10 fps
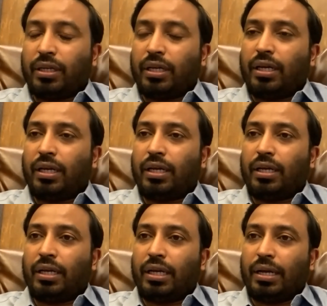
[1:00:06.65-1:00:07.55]

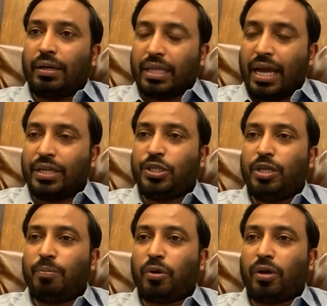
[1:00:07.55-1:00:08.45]
the
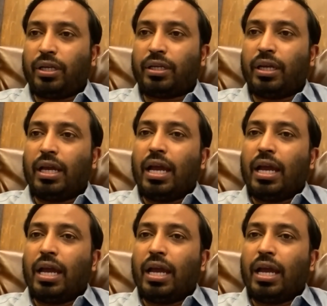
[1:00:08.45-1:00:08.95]
hygiene product,